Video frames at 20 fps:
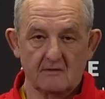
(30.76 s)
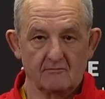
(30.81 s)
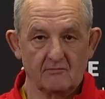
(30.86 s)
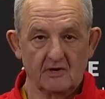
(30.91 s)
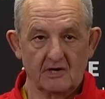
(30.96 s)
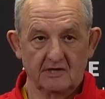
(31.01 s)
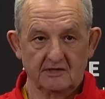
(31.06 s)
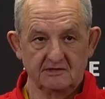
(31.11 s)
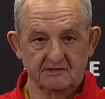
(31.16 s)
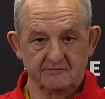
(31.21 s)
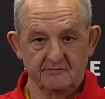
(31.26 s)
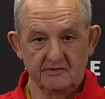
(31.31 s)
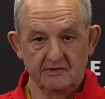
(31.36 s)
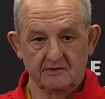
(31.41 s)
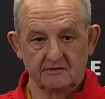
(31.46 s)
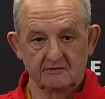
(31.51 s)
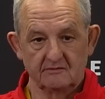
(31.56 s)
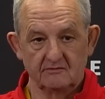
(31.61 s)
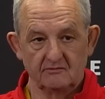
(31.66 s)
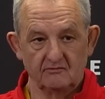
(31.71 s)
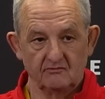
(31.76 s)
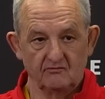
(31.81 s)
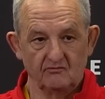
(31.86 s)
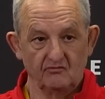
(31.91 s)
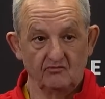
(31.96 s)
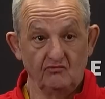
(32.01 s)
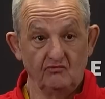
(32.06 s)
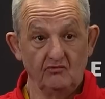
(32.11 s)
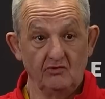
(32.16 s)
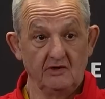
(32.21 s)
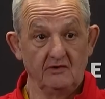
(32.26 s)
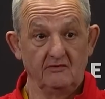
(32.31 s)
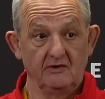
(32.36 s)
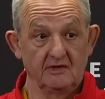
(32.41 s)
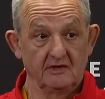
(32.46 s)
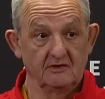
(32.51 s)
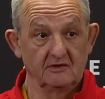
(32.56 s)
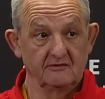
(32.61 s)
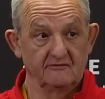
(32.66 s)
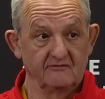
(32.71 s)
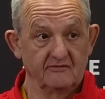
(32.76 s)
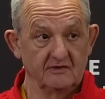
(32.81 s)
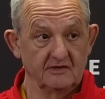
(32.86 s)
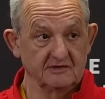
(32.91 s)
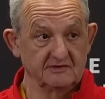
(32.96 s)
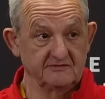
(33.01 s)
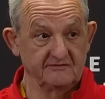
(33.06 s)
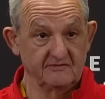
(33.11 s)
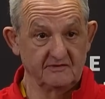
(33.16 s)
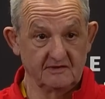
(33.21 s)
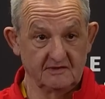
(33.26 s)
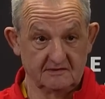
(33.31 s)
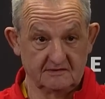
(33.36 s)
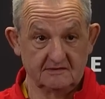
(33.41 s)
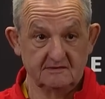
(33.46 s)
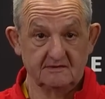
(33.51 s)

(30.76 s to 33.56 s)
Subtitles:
Marky's been really, really good for us for